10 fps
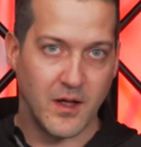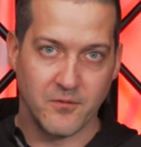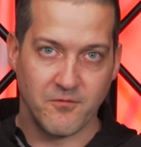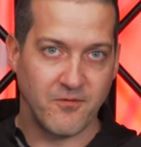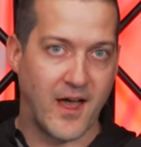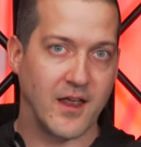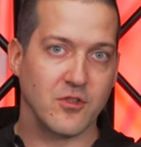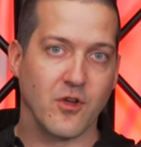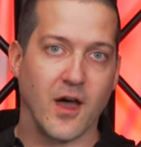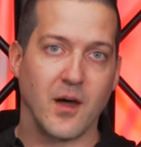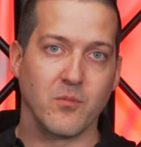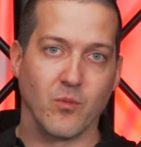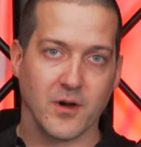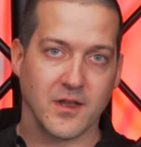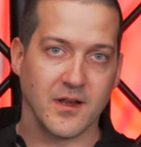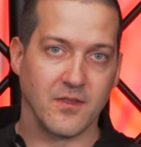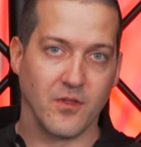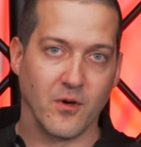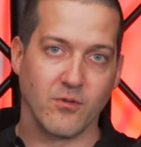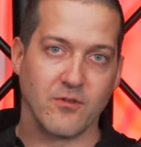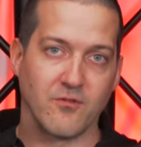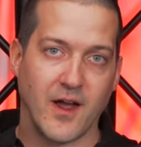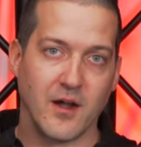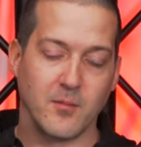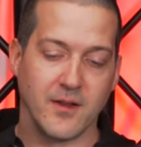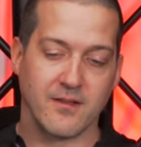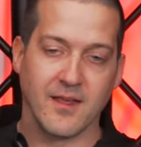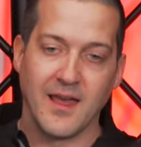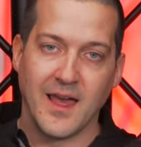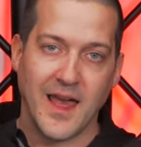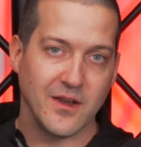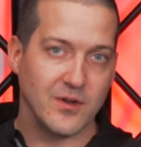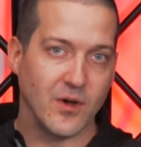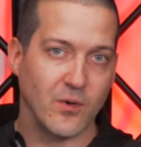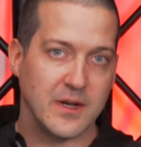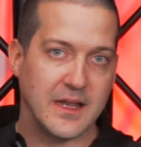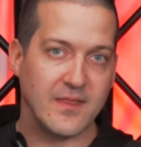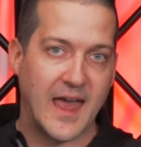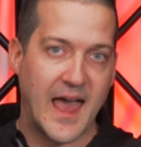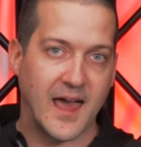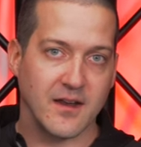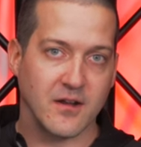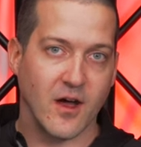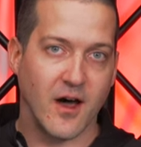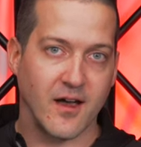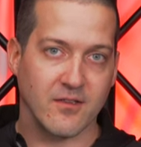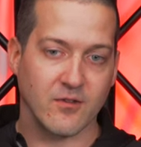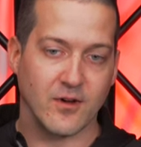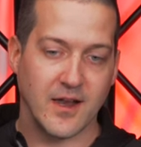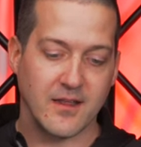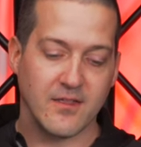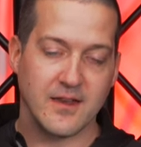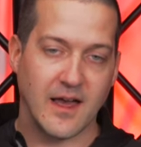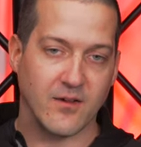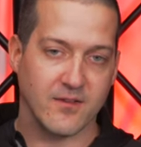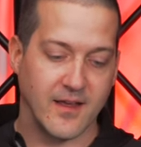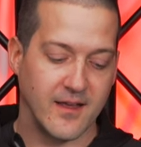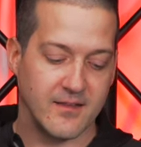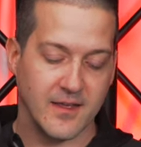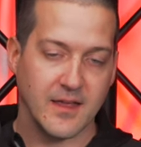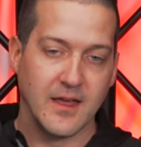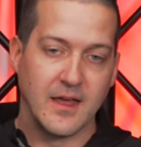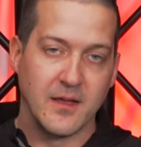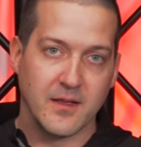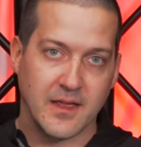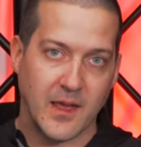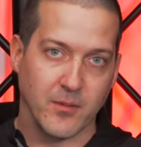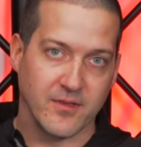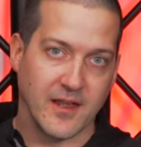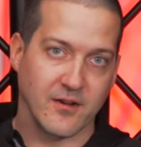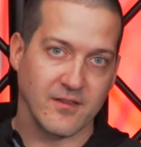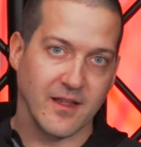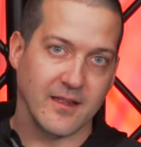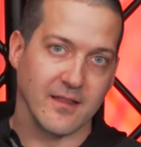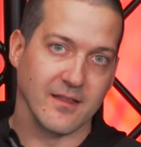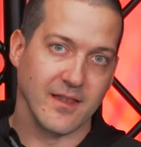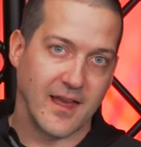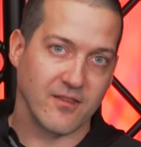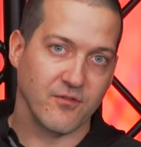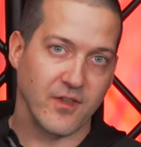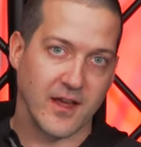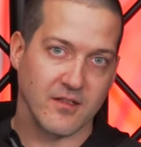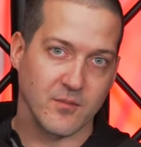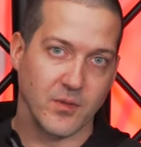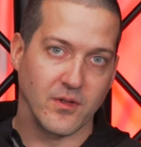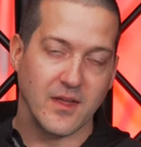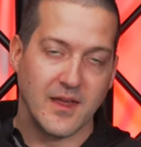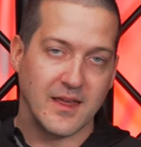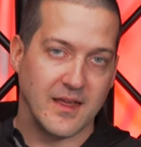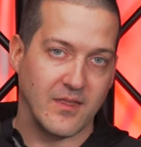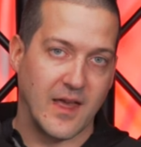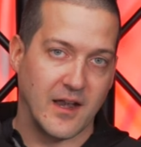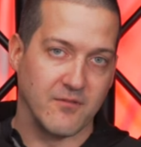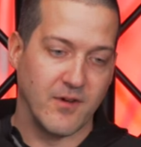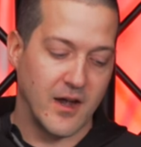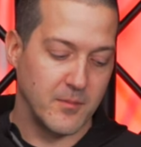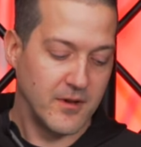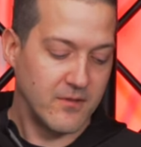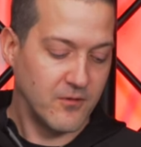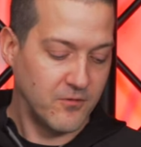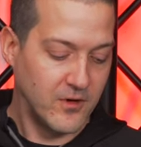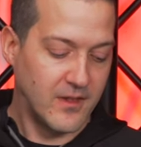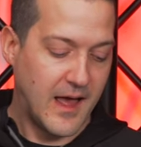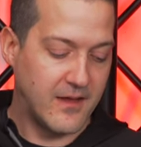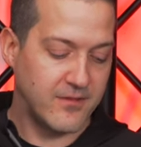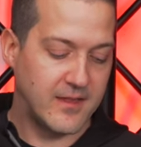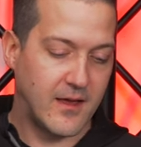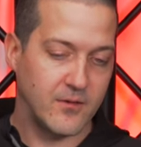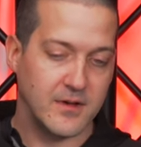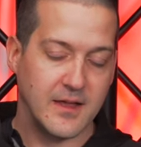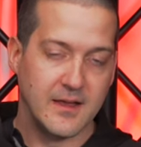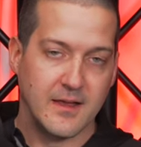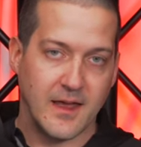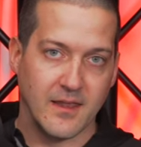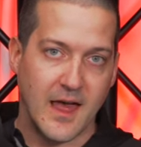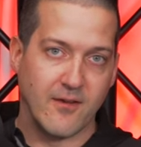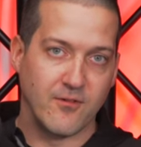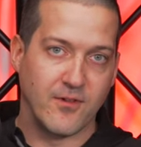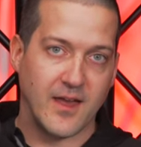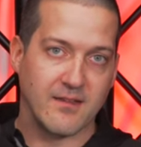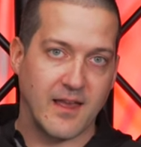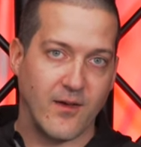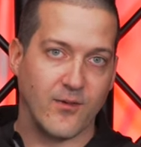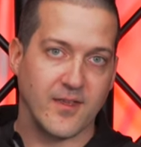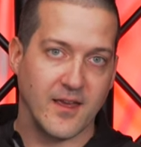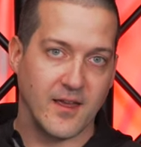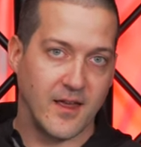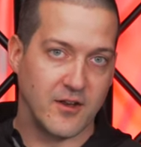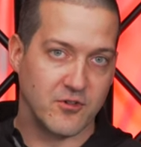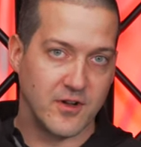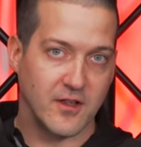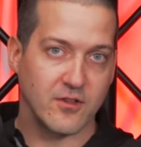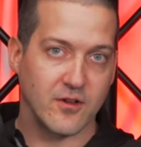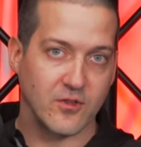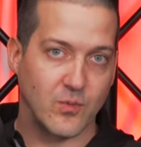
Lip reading: a fine job working in those environments, and you don't need the added cost or any of the downsides like cables that are slightly less flexible in that environment. So for live sound and live events, I would say a traditional